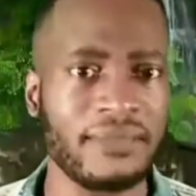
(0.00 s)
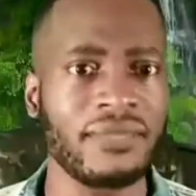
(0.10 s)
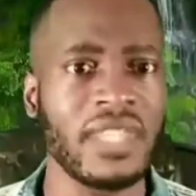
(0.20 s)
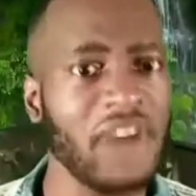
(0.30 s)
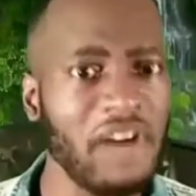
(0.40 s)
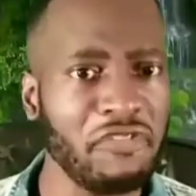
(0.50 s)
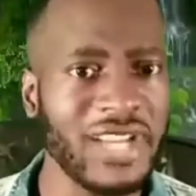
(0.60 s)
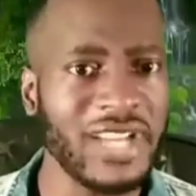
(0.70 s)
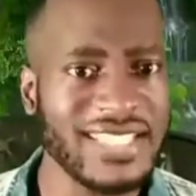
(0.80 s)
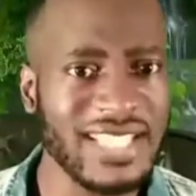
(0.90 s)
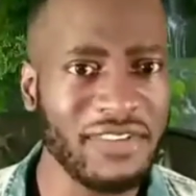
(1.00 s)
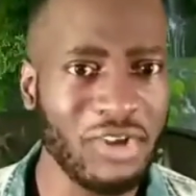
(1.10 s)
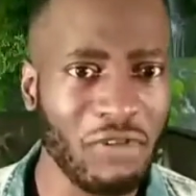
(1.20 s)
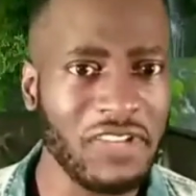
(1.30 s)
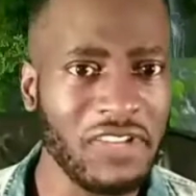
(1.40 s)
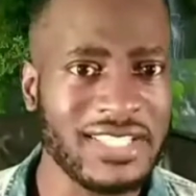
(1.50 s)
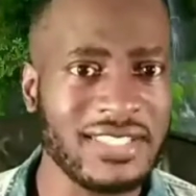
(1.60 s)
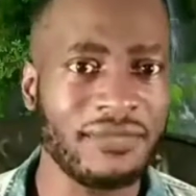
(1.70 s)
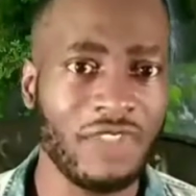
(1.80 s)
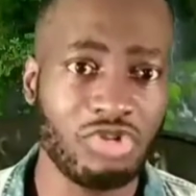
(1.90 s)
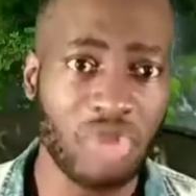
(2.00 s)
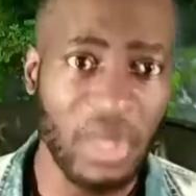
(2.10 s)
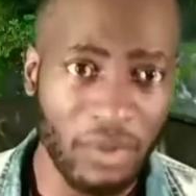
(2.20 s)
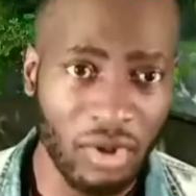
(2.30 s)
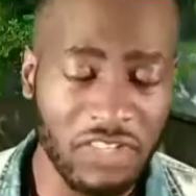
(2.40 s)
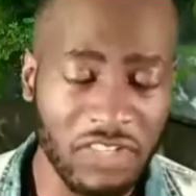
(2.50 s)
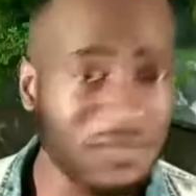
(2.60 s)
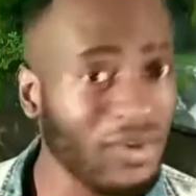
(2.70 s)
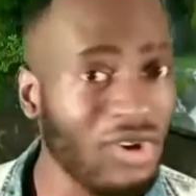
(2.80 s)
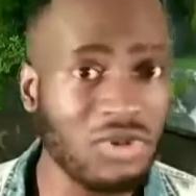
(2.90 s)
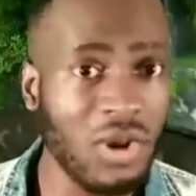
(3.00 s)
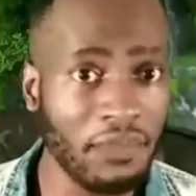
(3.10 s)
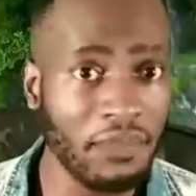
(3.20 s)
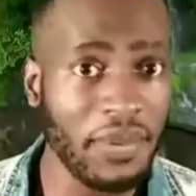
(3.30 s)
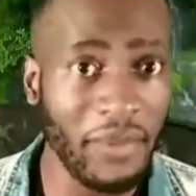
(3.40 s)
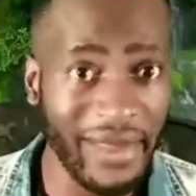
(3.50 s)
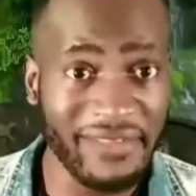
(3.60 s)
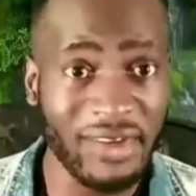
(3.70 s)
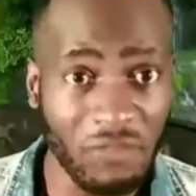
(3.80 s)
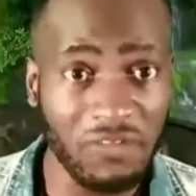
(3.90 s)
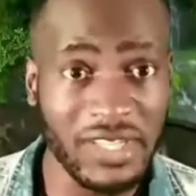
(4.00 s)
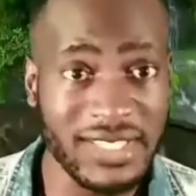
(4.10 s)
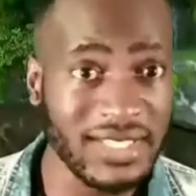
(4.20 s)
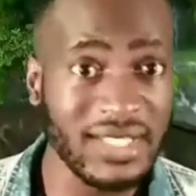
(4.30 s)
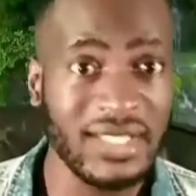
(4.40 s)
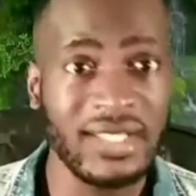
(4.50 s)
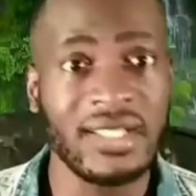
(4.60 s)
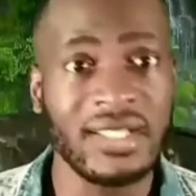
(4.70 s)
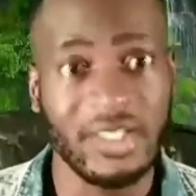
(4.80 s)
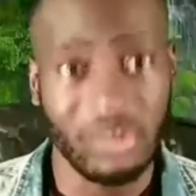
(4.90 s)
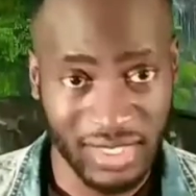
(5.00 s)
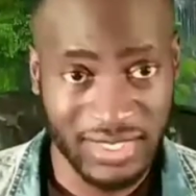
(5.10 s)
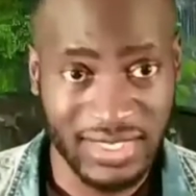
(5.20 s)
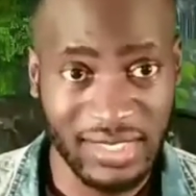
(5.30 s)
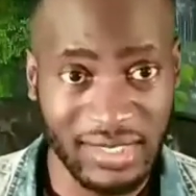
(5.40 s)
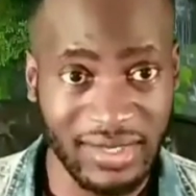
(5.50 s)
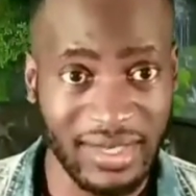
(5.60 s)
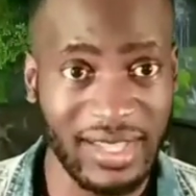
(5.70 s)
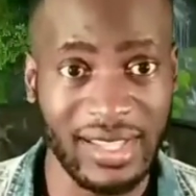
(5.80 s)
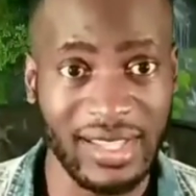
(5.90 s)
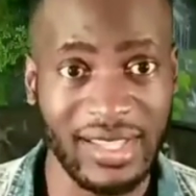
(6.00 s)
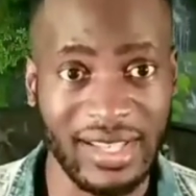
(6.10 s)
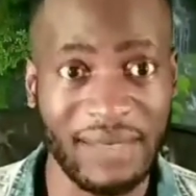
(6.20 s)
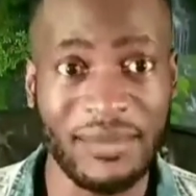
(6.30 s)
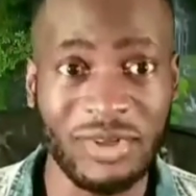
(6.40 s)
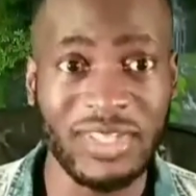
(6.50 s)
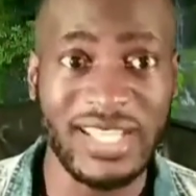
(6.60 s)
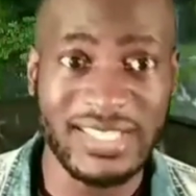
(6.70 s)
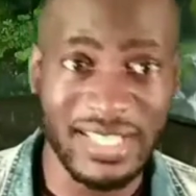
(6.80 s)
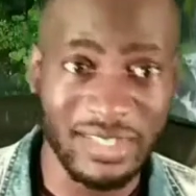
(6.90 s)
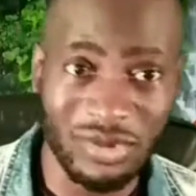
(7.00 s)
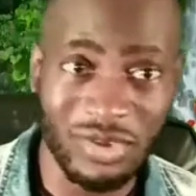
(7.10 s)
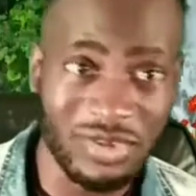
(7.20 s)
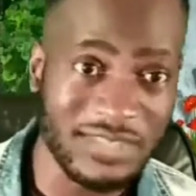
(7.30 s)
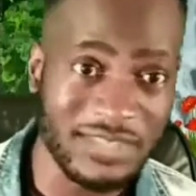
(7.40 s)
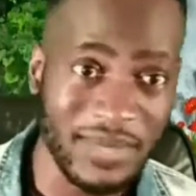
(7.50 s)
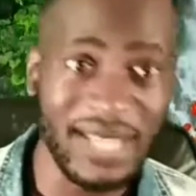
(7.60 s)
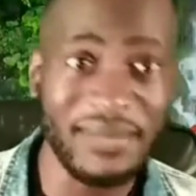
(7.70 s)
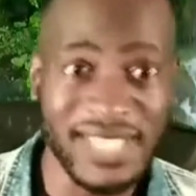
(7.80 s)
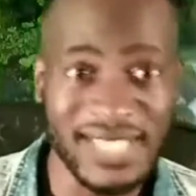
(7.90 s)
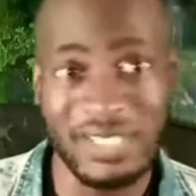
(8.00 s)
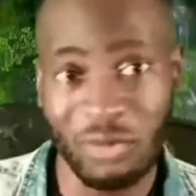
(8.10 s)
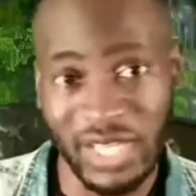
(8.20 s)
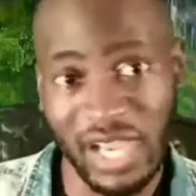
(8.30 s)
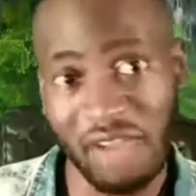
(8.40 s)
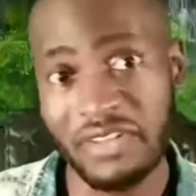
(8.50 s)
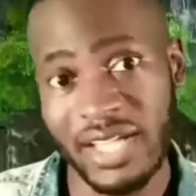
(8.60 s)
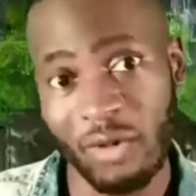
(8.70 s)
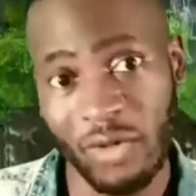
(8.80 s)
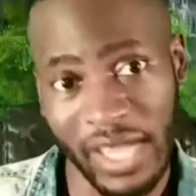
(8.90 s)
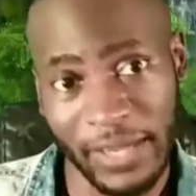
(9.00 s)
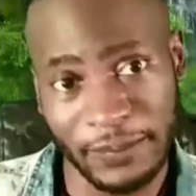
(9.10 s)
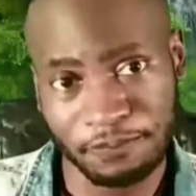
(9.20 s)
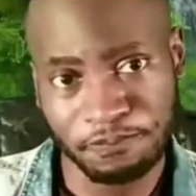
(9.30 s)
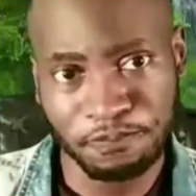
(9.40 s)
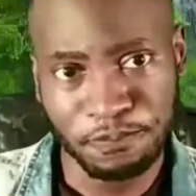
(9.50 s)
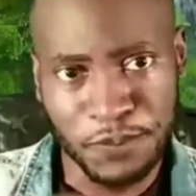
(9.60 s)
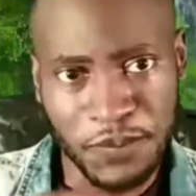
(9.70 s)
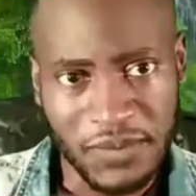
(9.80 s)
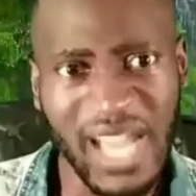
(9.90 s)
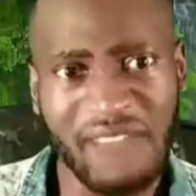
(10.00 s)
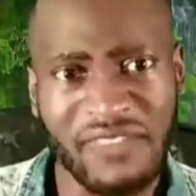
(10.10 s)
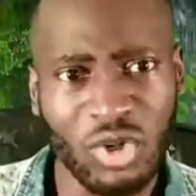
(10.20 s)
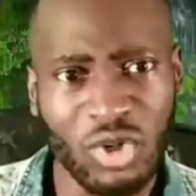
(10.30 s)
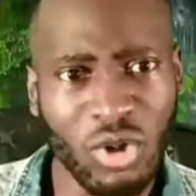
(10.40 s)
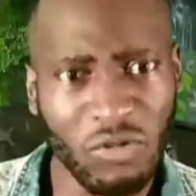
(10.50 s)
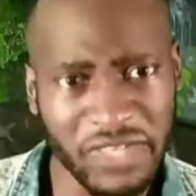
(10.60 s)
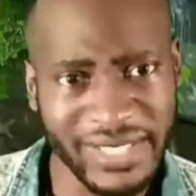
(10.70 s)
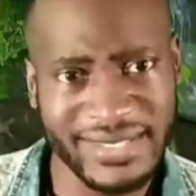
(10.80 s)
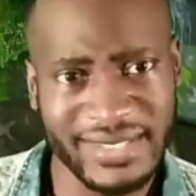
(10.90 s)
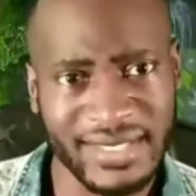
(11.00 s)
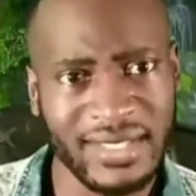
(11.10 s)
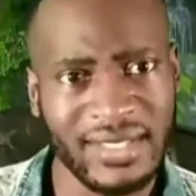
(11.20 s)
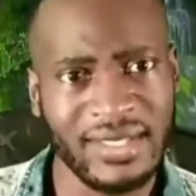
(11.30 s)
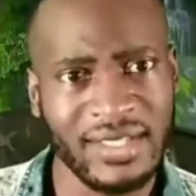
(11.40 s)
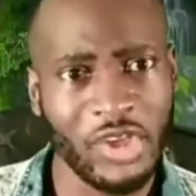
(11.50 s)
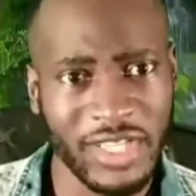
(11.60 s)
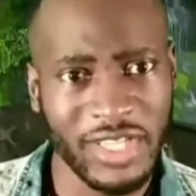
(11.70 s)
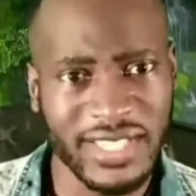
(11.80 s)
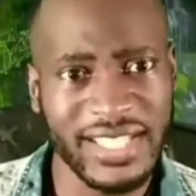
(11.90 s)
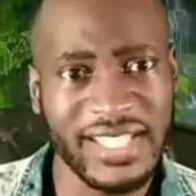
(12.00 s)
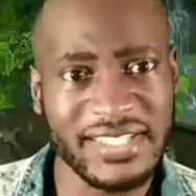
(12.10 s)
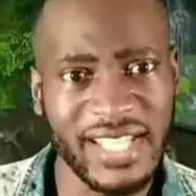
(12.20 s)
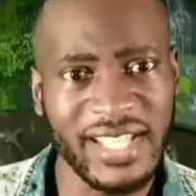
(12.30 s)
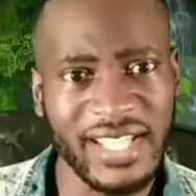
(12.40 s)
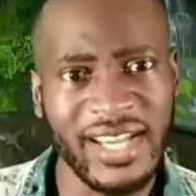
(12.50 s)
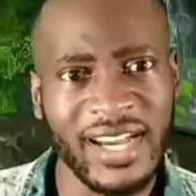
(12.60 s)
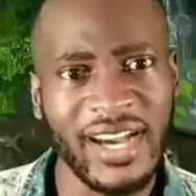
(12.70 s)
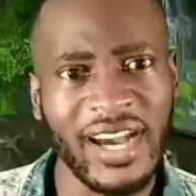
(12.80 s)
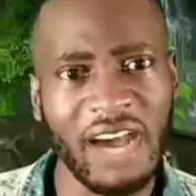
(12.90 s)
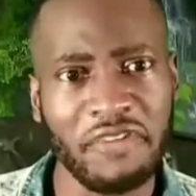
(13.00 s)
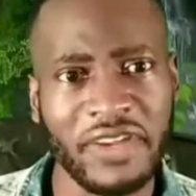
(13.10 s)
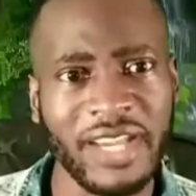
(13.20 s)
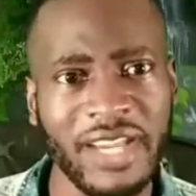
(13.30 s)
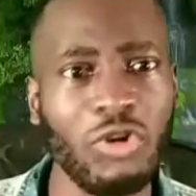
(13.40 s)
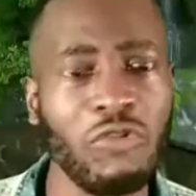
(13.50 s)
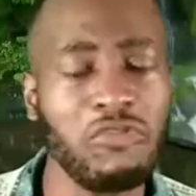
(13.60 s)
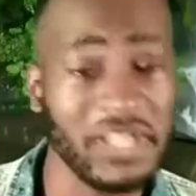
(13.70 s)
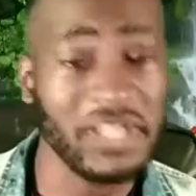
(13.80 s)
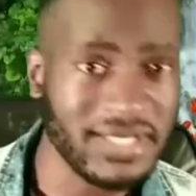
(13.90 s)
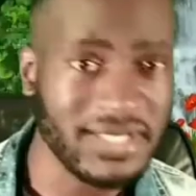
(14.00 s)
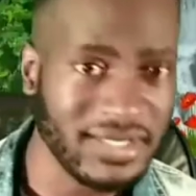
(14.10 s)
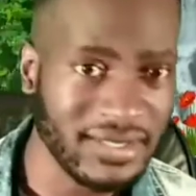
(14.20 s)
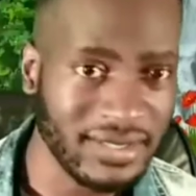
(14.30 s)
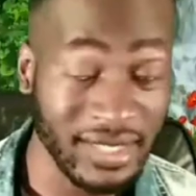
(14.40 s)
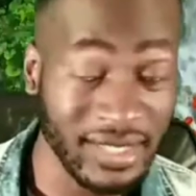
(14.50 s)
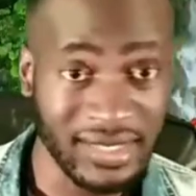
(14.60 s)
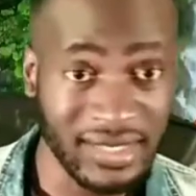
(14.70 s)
If Africa is having conflicts, tribal conflicts, because we are one people having conflicts, you understand? Let me not enter into those things, but let me just say, when Africa, we are having conflicts, you understand? They say African conflicts, né?